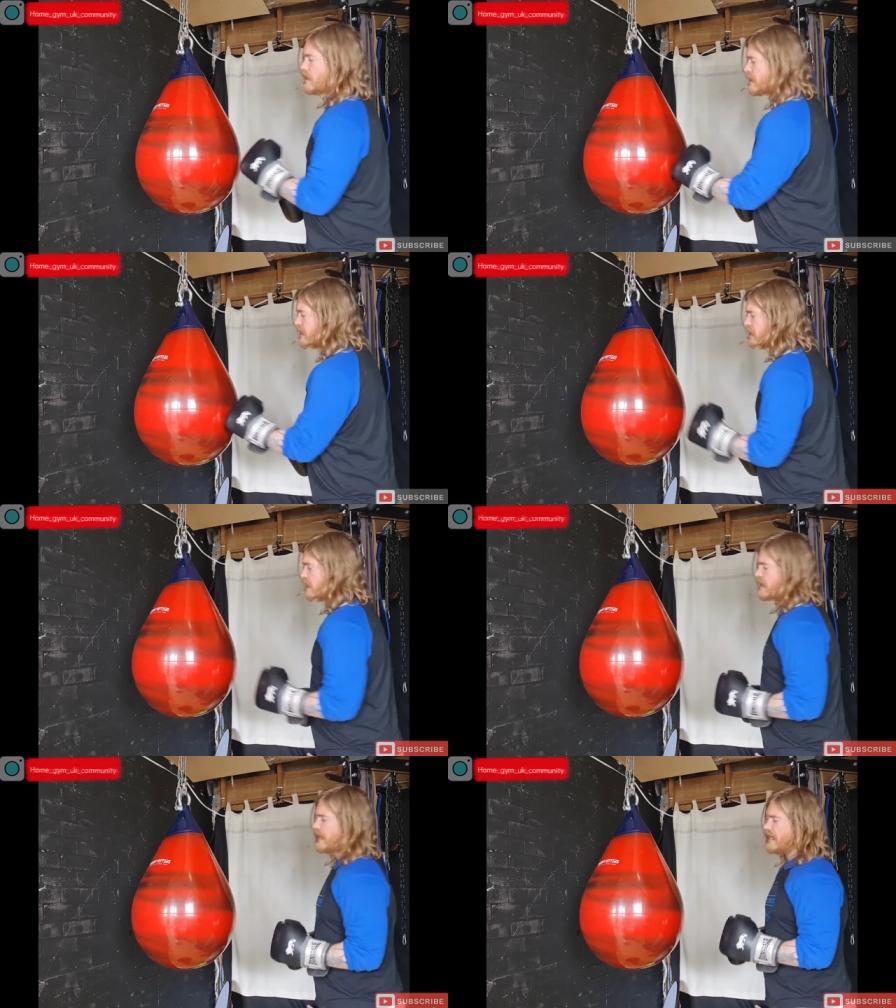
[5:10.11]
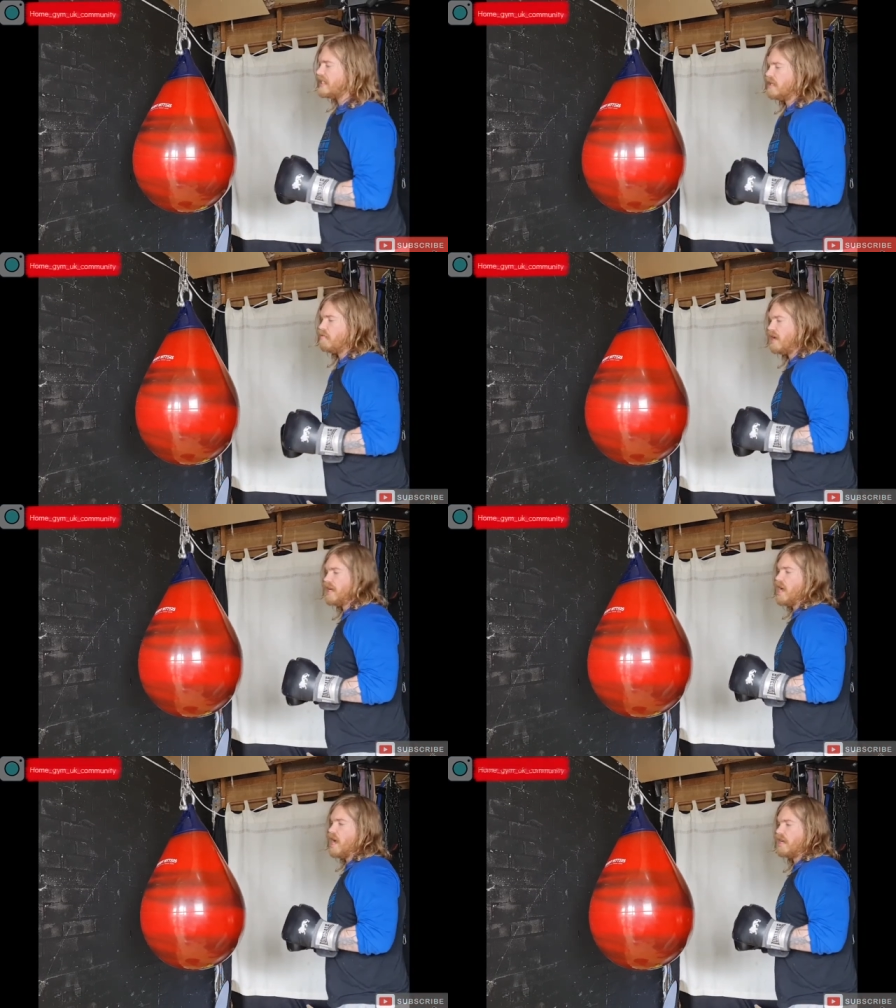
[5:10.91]
You can see you can hit it
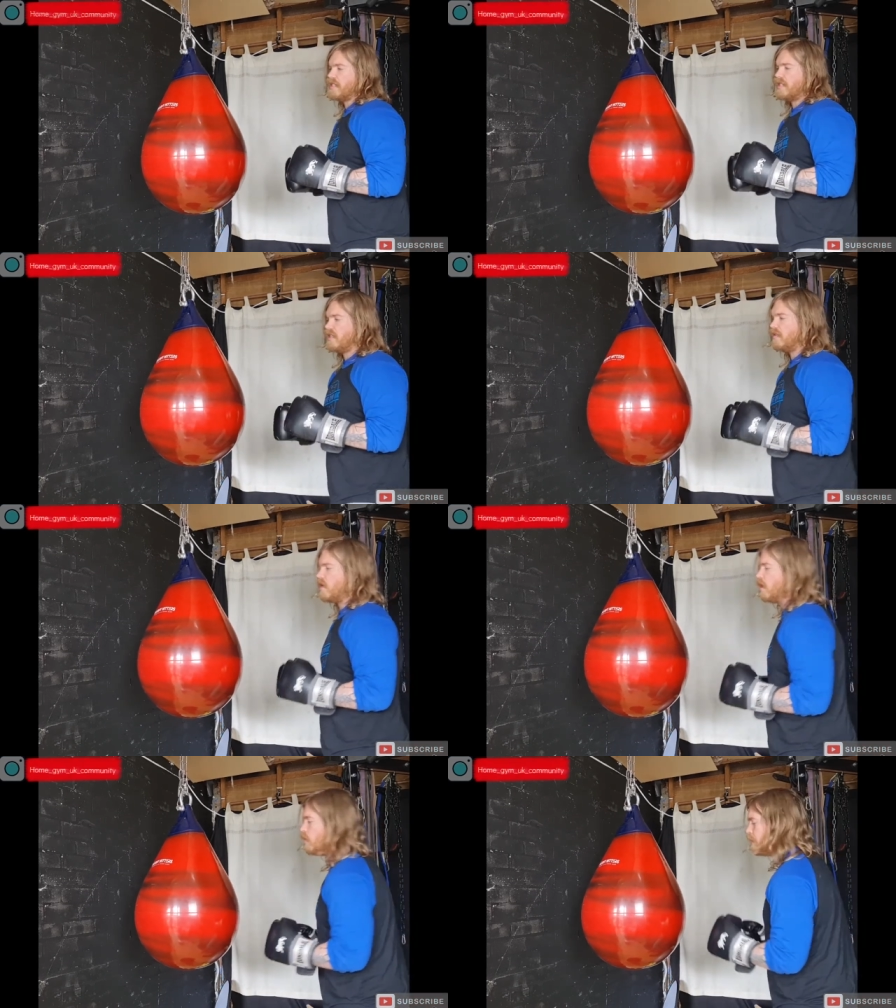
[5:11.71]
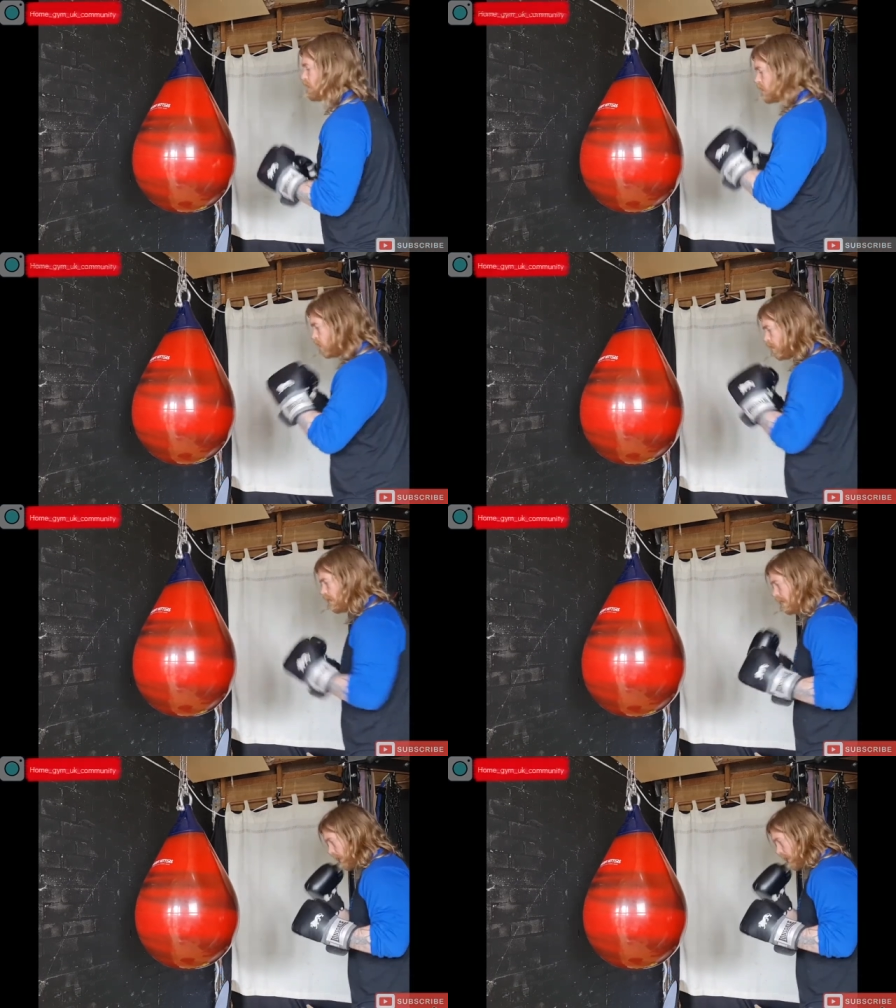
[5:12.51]
really hard and you've got nothing to worry